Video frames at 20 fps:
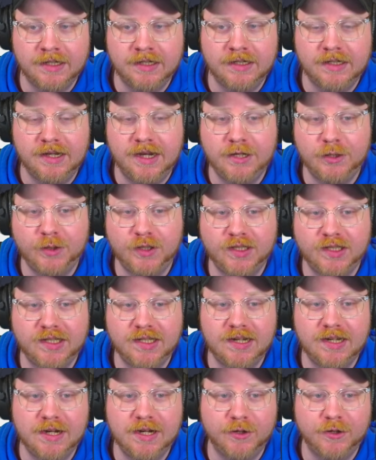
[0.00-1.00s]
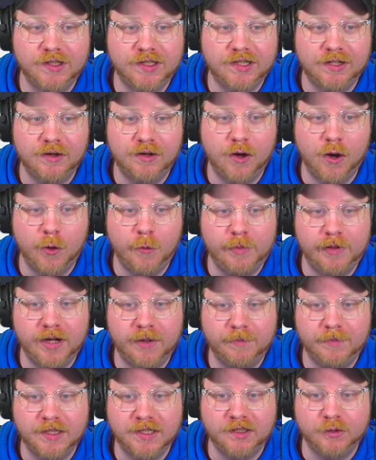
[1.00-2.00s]
And you can see here, it's going to open
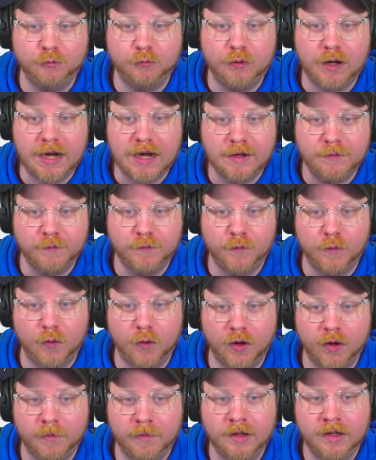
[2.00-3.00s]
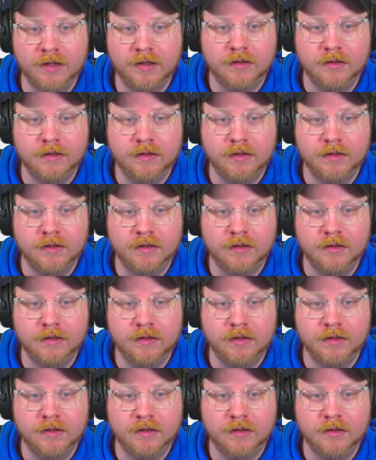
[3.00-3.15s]
up this waveform,